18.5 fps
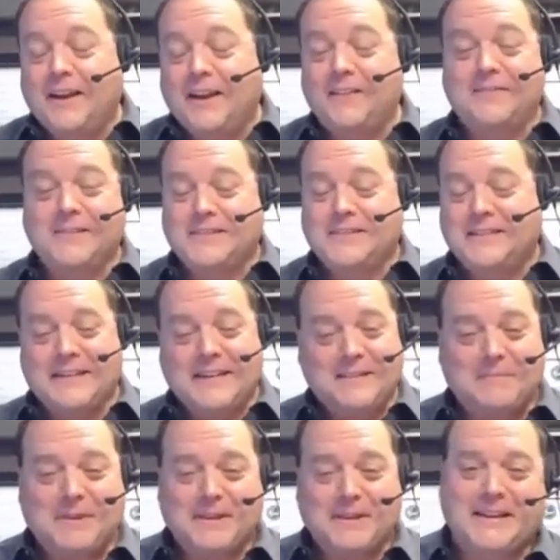I haven't seen
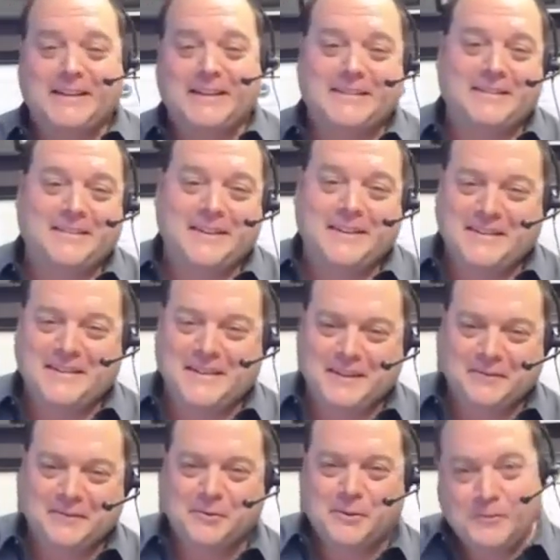it, but that's a great
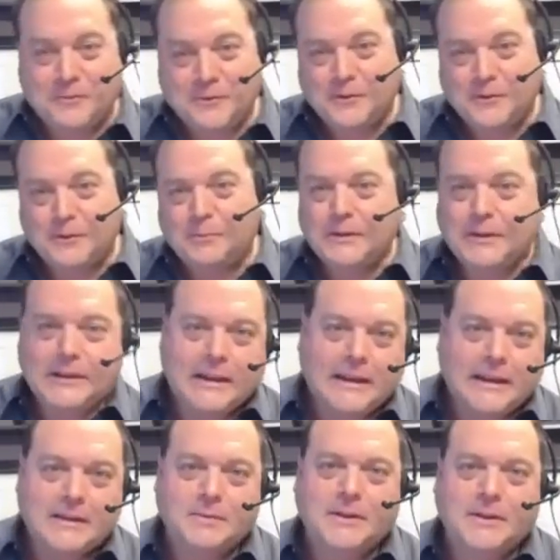title for it. First Blood,
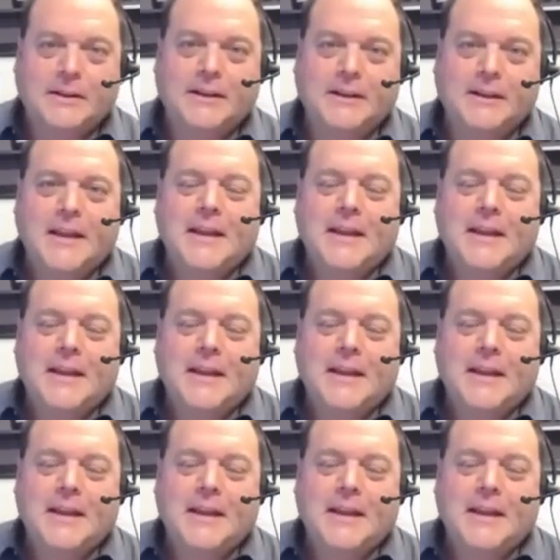Last Blood.